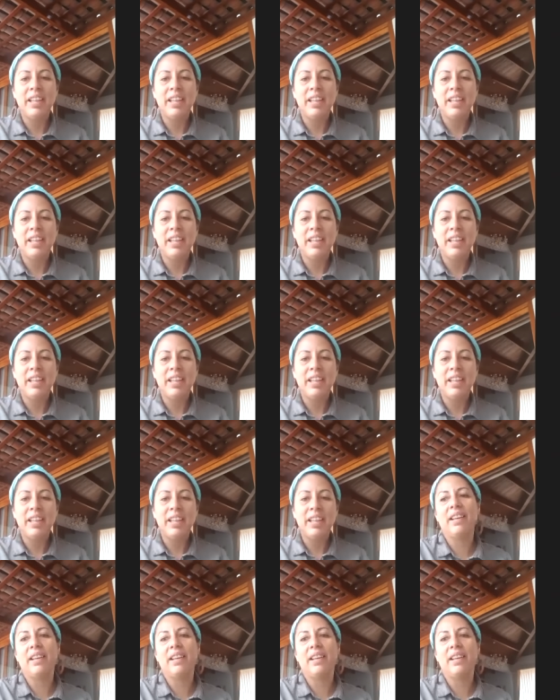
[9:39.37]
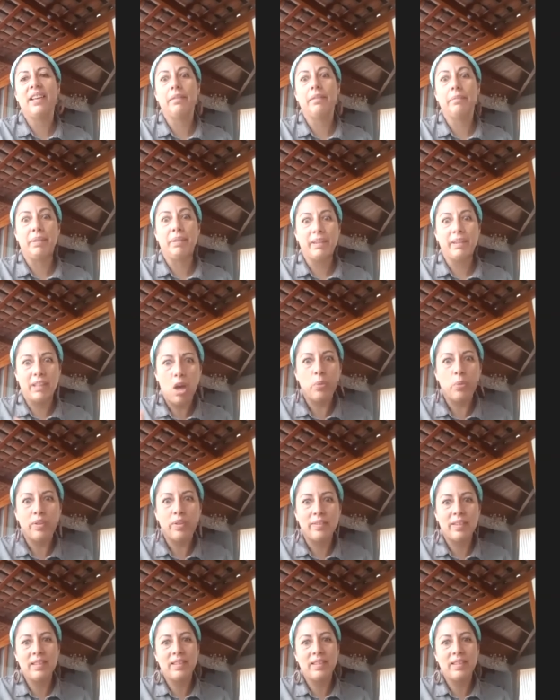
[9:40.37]
And but now we see
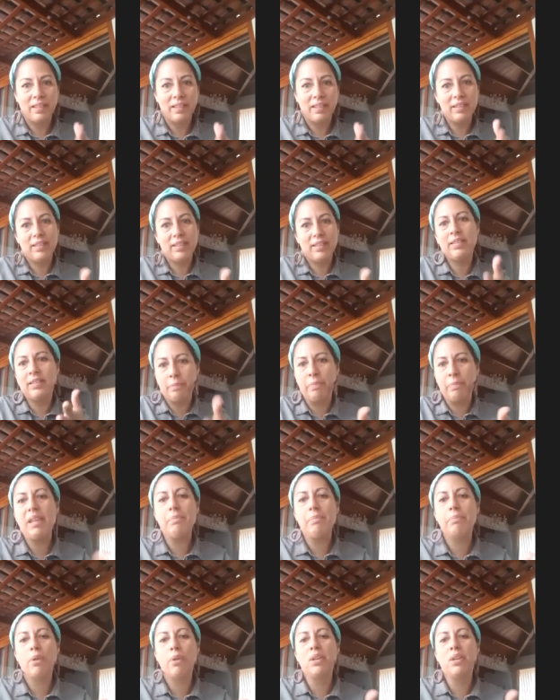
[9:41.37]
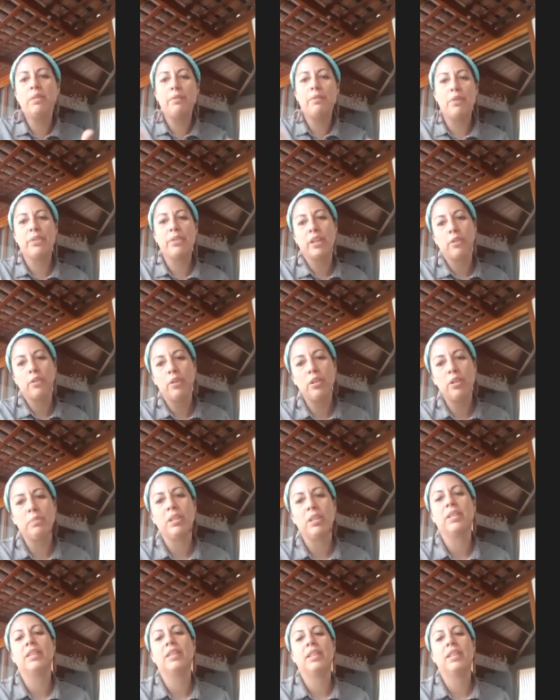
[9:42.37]
that this is the main problem for the economy.
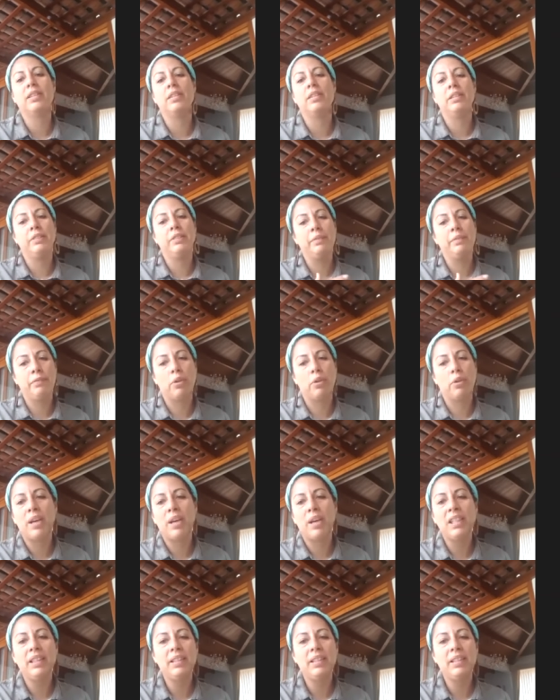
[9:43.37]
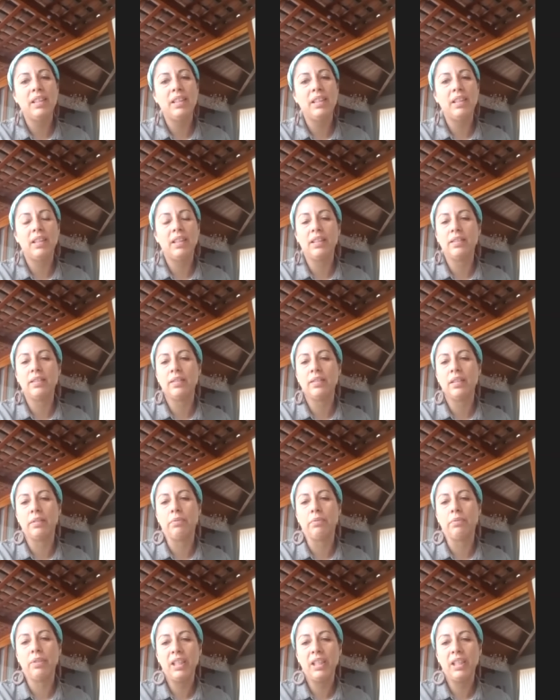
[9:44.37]
That the informality is
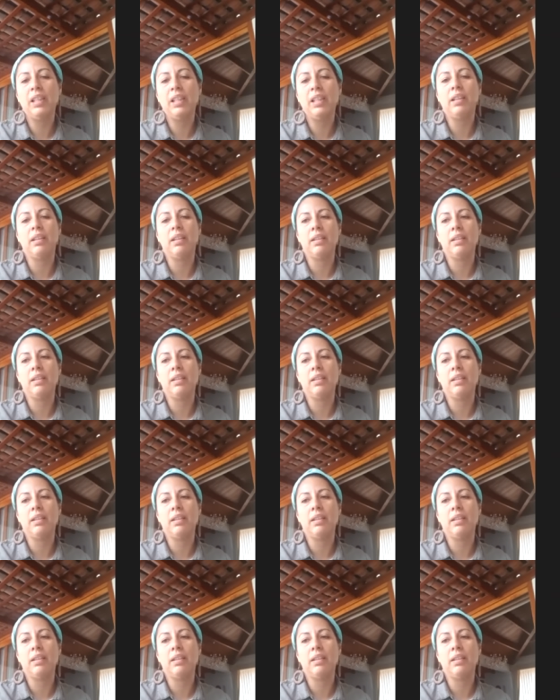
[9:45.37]
really